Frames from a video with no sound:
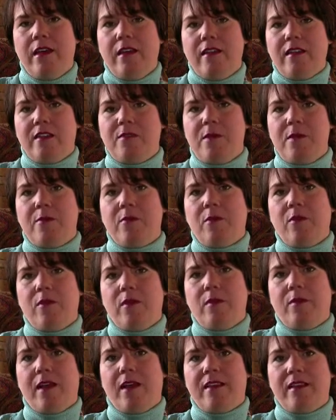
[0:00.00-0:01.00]
These people who
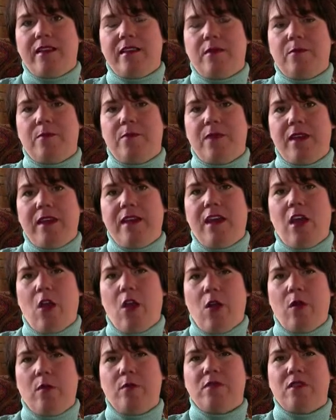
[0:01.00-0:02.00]
had bought these big
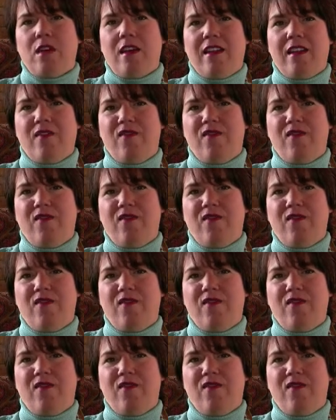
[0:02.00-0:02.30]
homes on